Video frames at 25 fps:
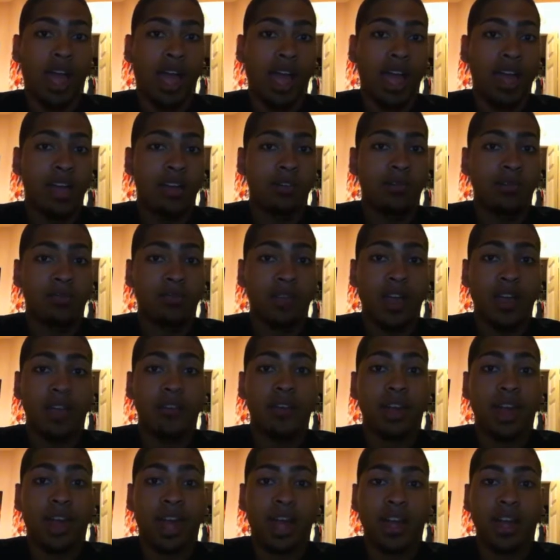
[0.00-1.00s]
had
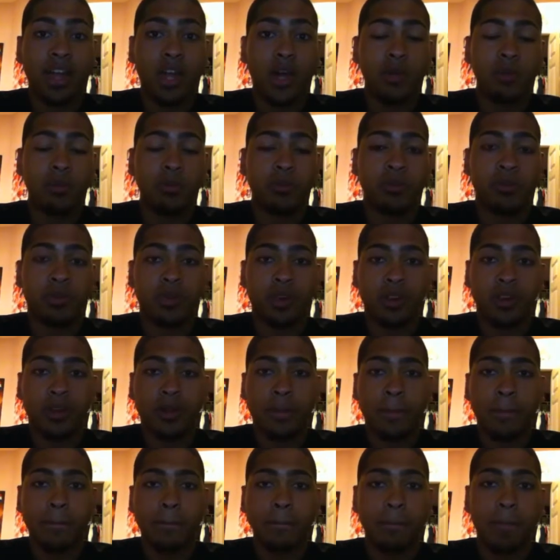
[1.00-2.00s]
very high hopes for
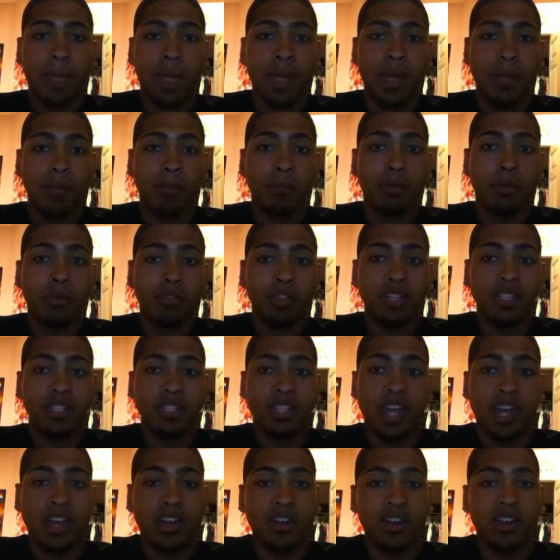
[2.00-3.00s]
it. I put the
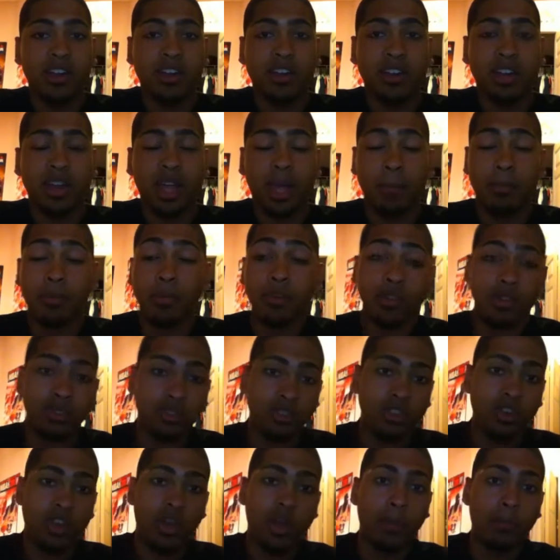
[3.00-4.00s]
standard, I
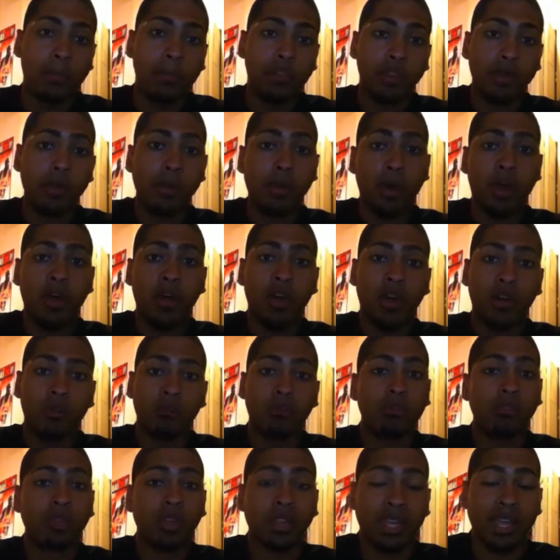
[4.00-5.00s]
put the bar
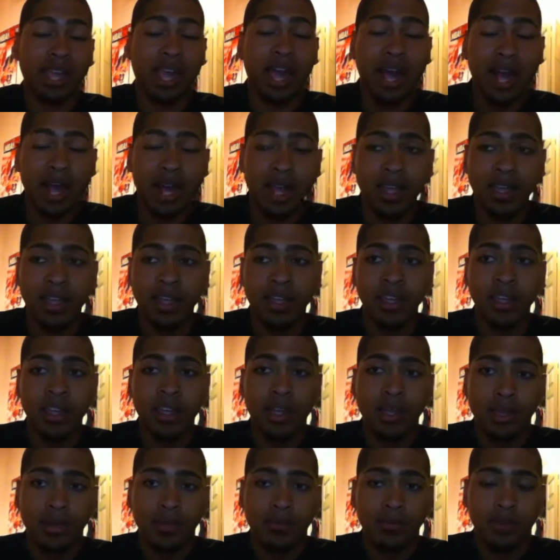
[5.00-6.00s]
up really high
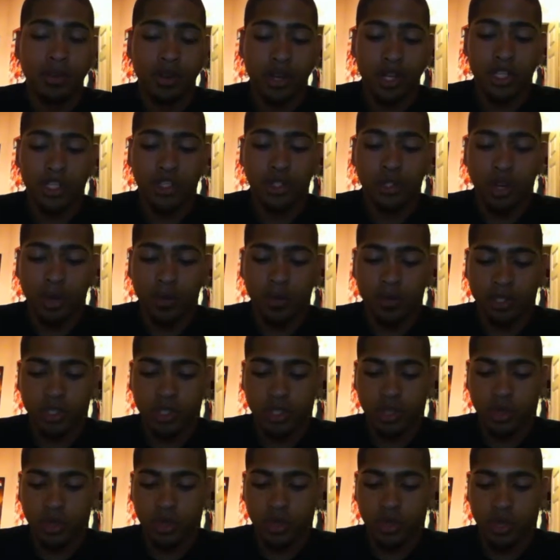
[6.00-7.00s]
for issue number
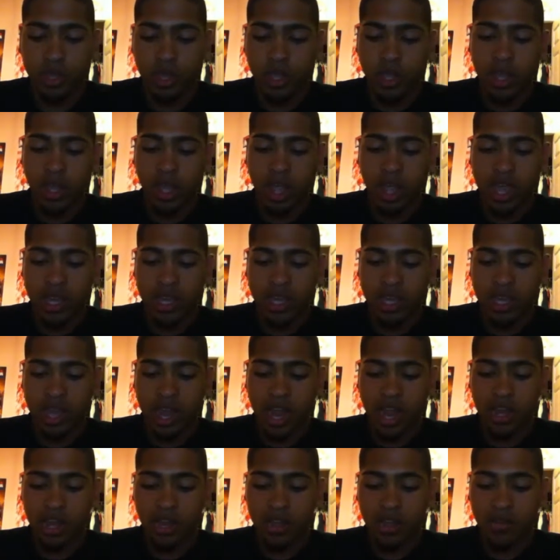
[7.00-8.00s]
2, and it
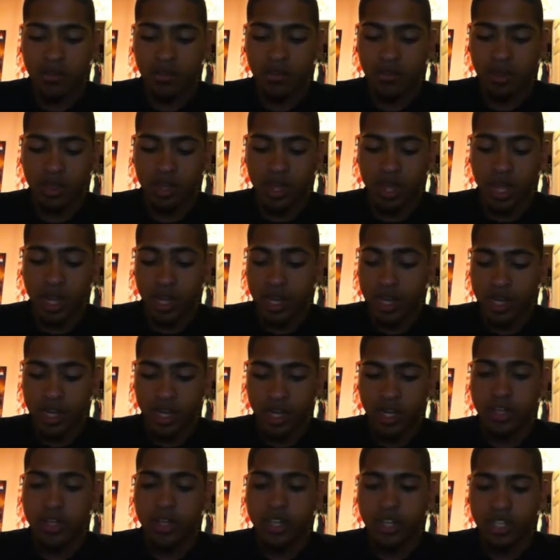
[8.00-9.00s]

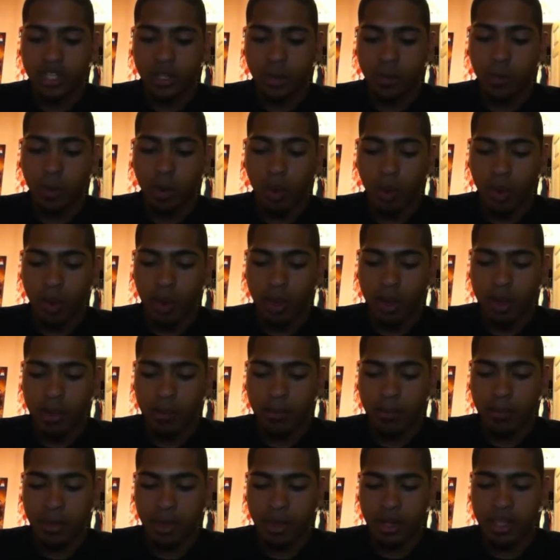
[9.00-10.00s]
didn't disappoint,
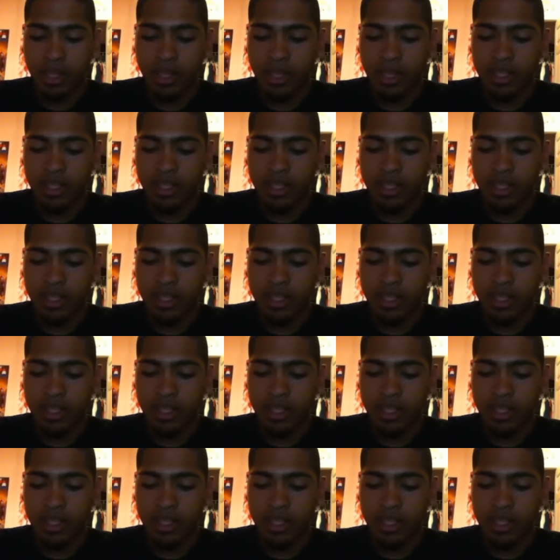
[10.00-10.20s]
but